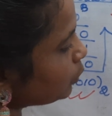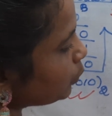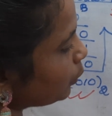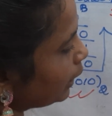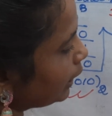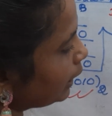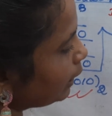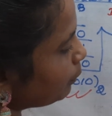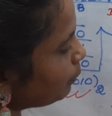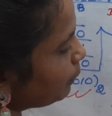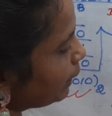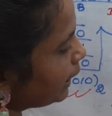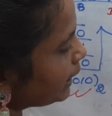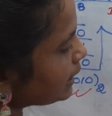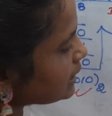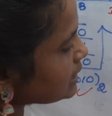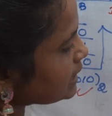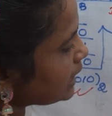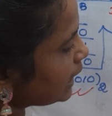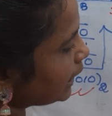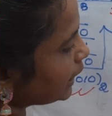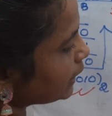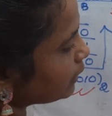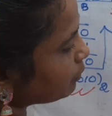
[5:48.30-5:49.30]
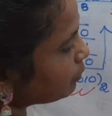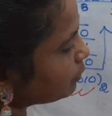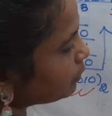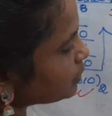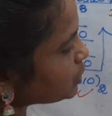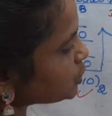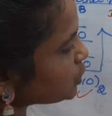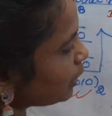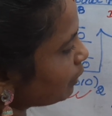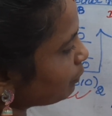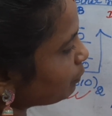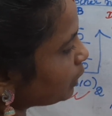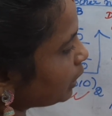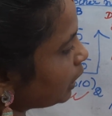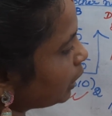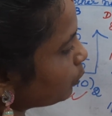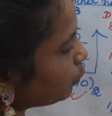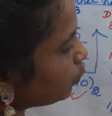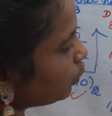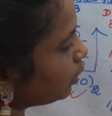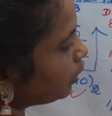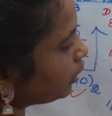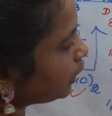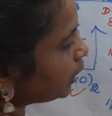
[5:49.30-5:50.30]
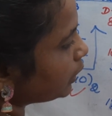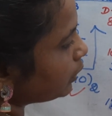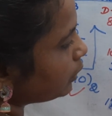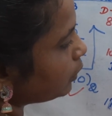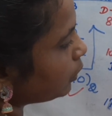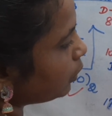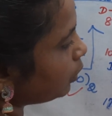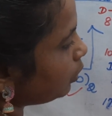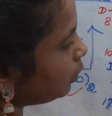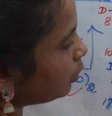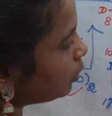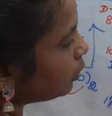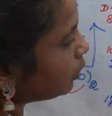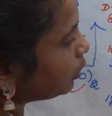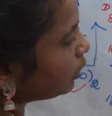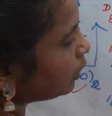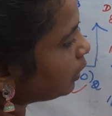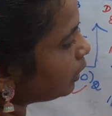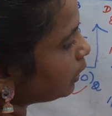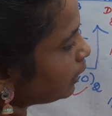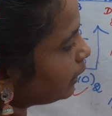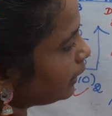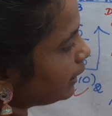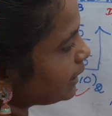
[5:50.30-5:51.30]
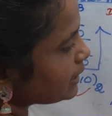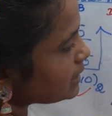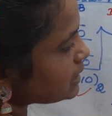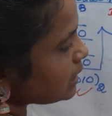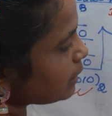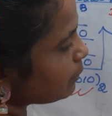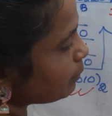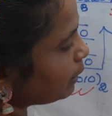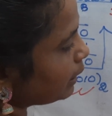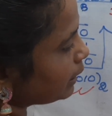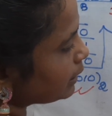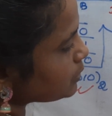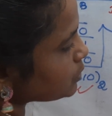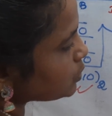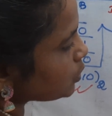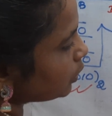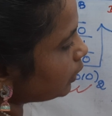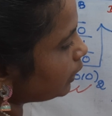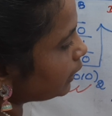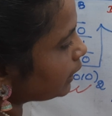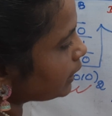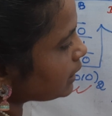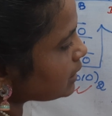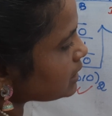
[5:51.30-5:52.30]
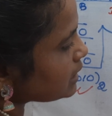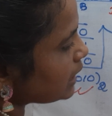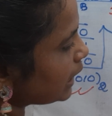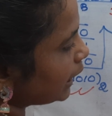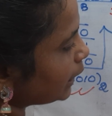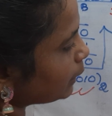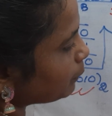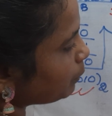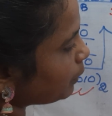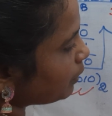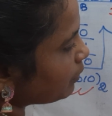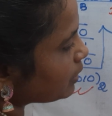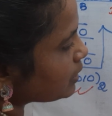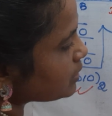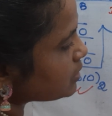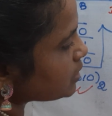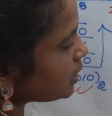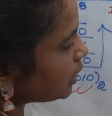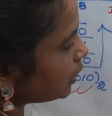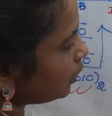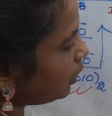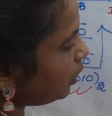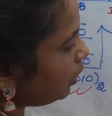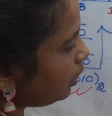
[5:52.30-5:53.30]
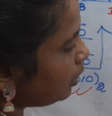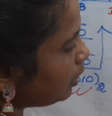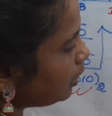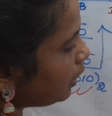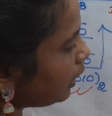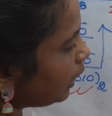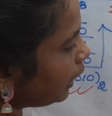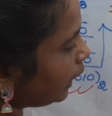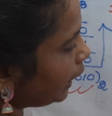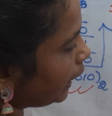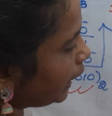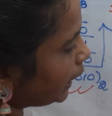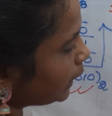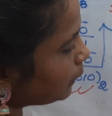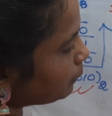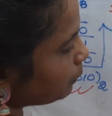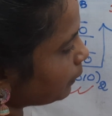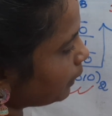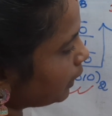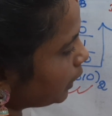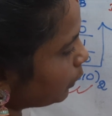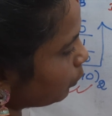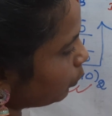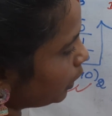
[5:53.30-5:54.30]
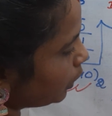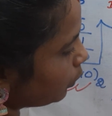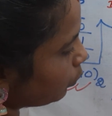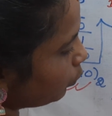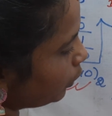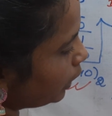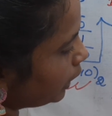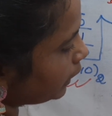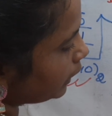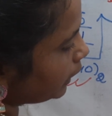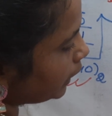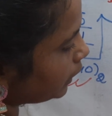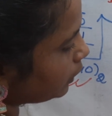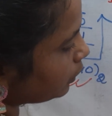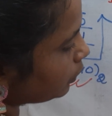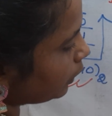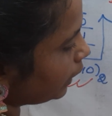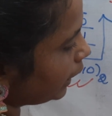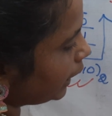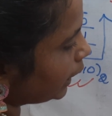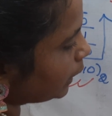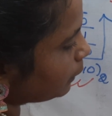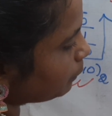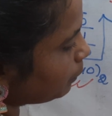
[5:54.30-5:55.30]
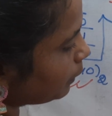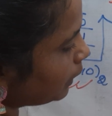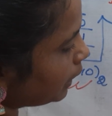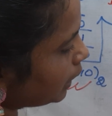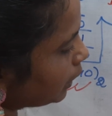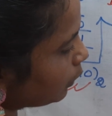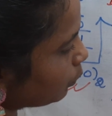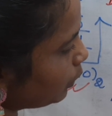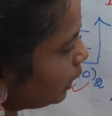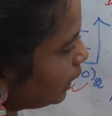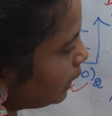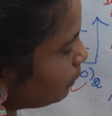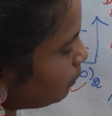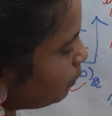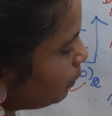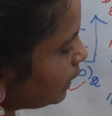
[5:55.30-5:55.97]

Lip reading: 12 base 8, which you have to convert into decimal. So it is 8 power 0, 8 power 1. 1 into 8 power 1